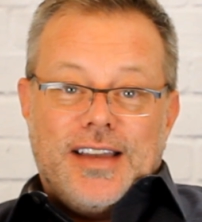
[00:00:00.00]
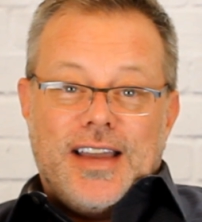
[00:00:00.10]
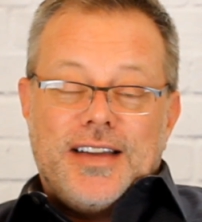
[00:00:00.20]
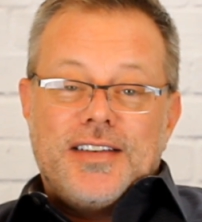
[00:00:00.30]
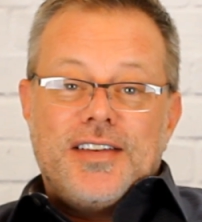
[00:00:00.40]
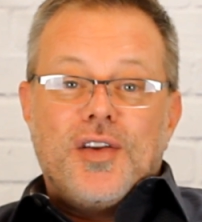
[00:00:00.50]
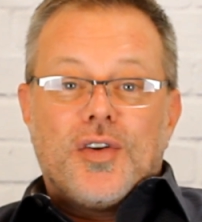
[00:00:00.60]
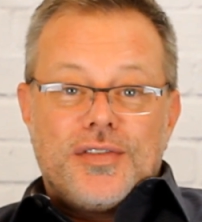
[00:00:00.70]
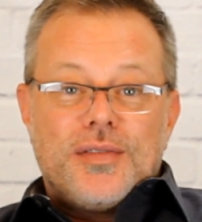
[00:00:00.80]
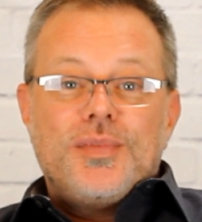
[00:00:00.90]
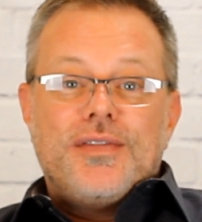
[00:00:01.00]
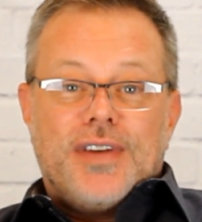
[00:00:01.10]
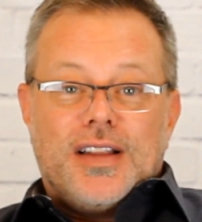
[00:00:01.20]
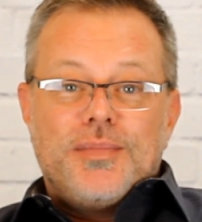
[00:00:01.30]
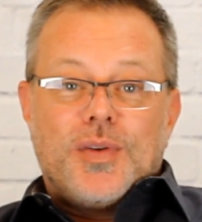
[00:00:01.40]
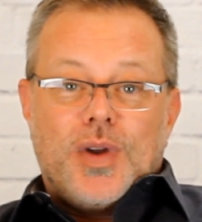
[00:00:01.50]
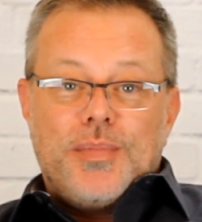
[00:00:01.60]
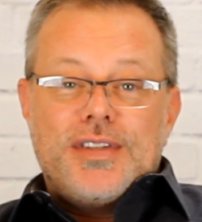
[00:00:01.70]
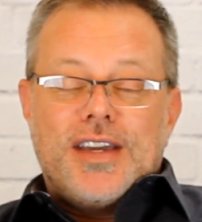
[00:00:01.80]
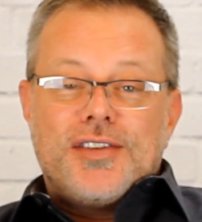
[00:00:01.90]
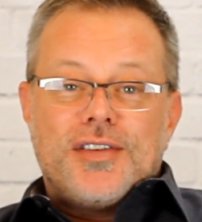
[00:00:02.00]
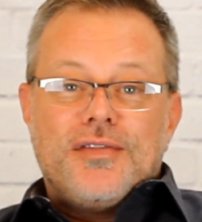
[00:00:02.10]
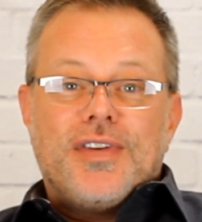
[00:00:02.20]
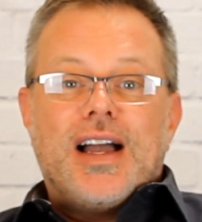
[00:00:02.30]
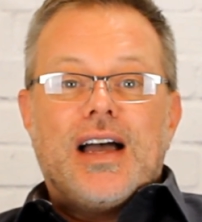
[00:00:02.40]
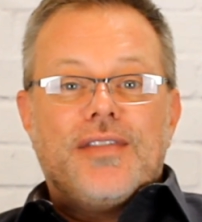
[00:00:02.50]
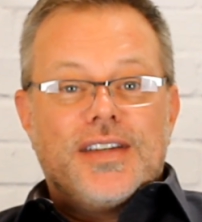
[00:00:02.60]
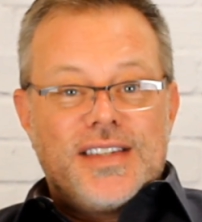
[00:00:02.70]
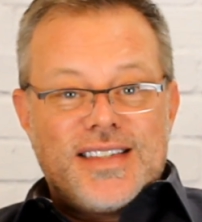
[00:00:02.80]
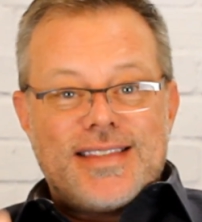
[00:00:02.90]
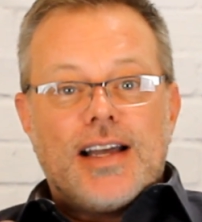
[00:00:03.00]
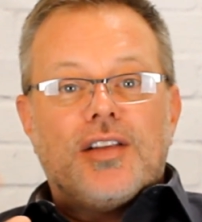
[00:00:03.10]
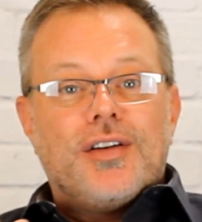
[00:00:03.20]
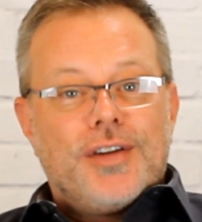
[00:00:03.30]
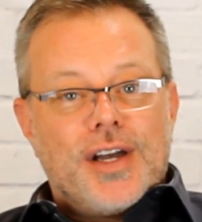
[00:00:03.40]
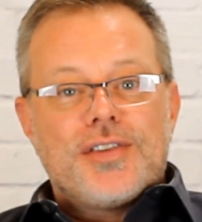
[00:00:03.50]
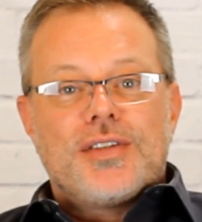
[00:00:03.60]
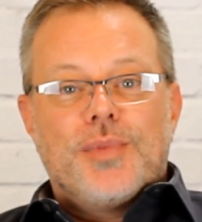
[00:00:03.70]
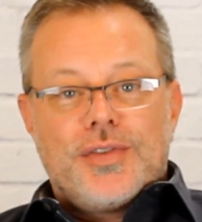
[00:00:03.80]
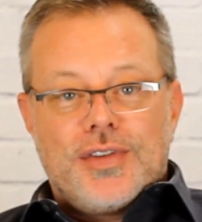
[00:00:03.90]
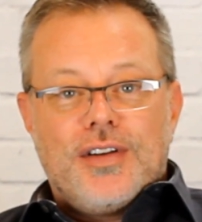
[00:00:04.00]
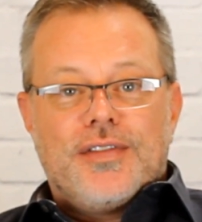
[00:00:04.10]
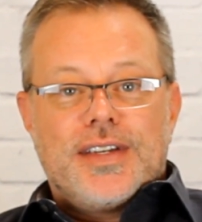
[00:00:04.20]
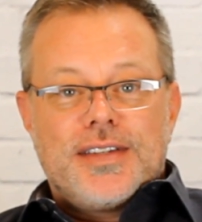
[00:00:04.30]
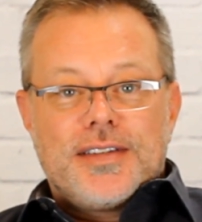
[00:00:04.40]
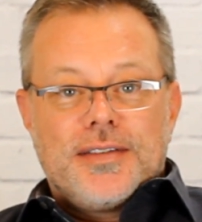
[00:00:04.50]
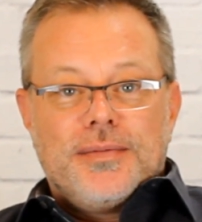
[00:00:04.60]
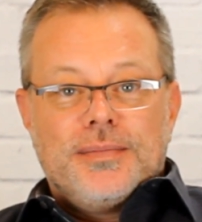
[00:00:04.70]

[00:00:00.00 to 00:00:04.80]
And Nordstrom developed a reputation for having stellar customer service.